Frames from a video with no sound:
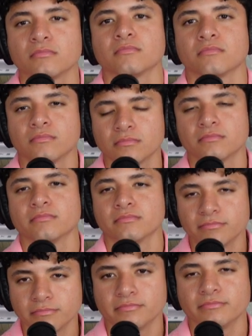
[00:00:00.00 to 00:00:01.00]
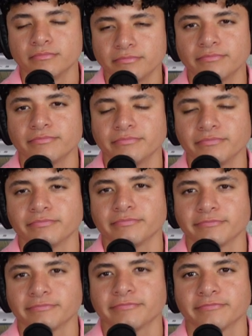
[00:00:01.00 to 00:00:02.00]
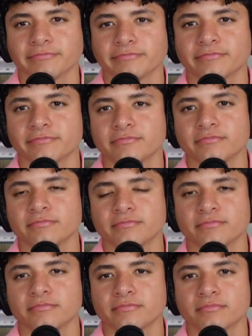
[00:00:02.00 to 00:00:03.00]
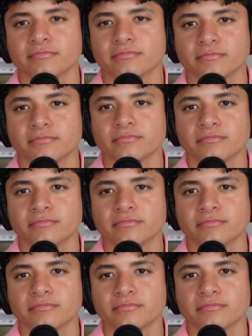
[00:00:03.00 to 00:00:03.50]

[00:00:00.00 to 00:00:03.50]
(not speaking)